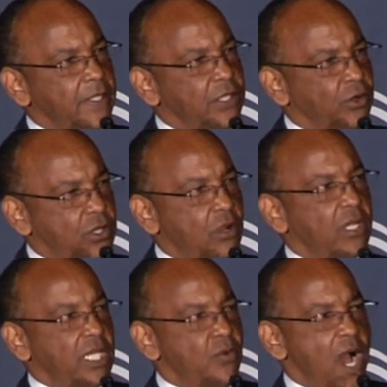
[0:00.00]
you know,
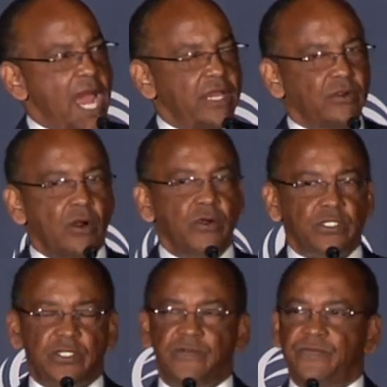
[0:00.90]
currently wine
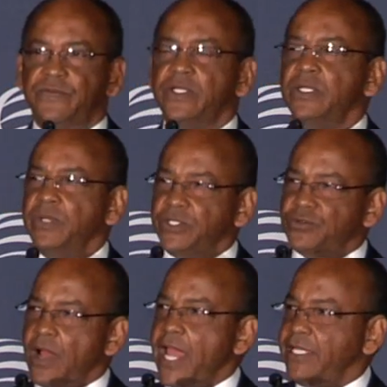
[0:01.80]
growers have been
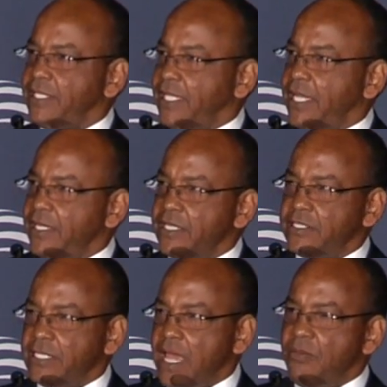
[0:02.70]
trying to get
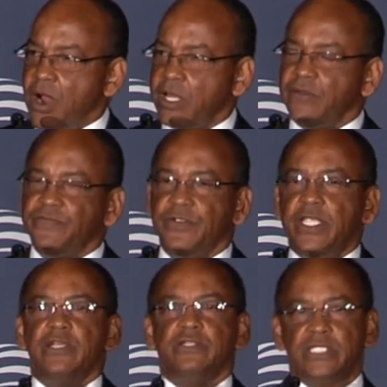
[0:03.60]
into that market for
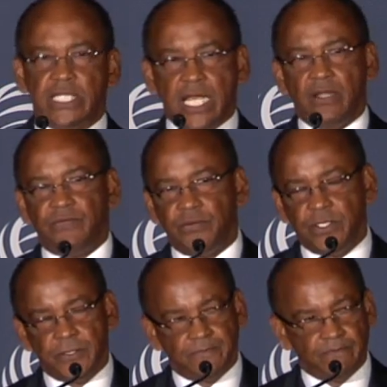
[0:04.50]
years in California.